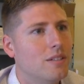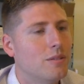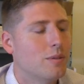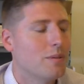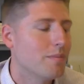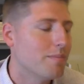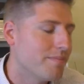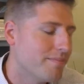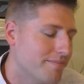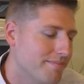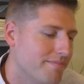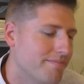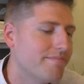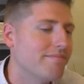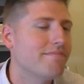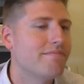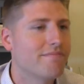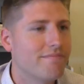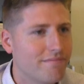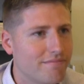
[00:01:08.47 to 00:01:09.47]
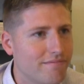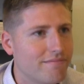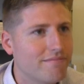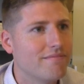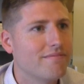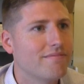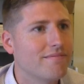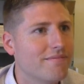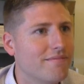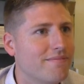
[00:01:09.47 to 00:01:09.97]
Well, I mean, yeah,
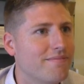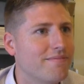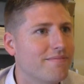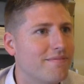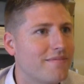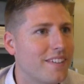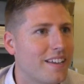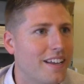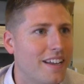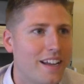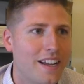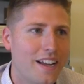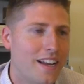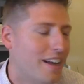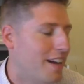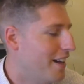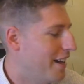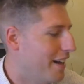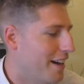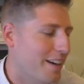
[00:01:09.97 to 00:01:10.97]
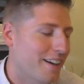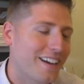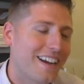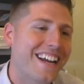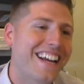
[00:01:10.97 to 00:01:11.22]
why? I never thought about it.